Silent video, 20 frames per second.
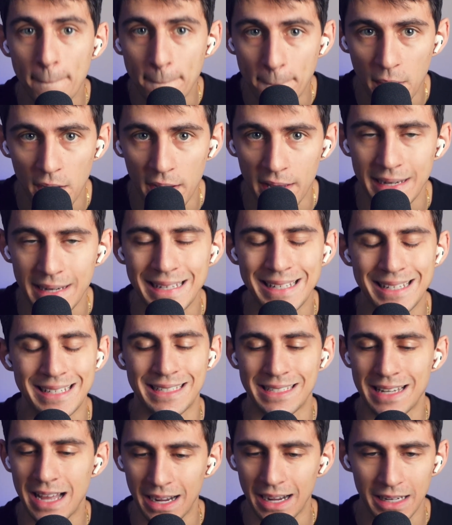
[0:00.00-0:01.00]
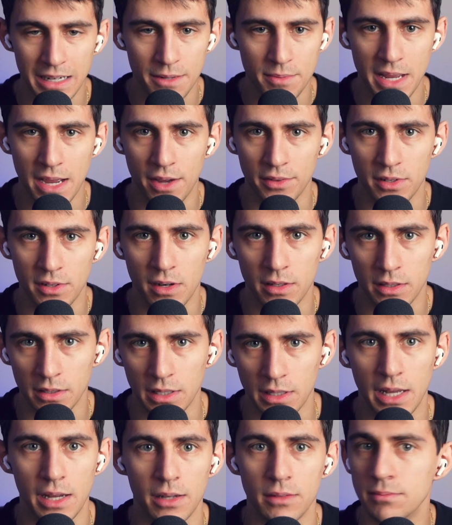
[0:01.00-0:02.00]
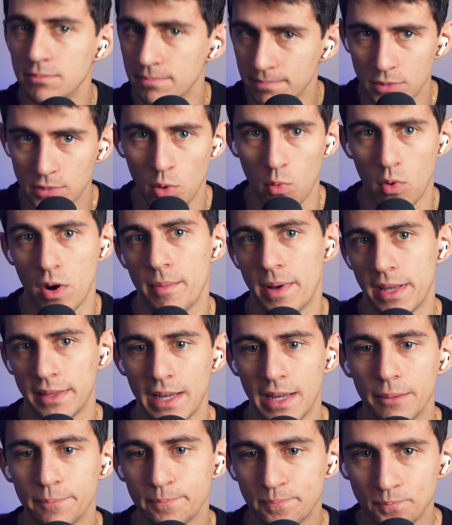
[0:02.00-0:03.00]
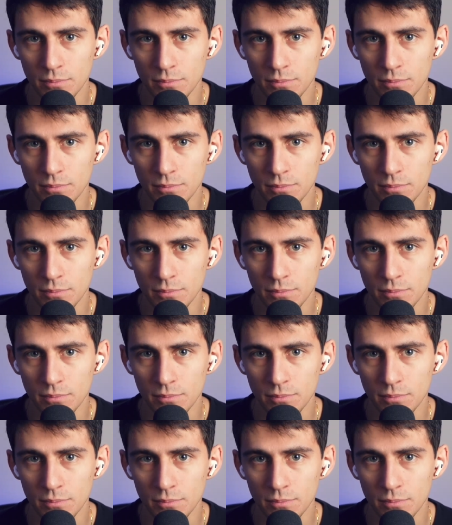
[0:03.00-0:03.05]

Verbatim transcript: but it's not going to be out there on the cloud. Don't worry about that.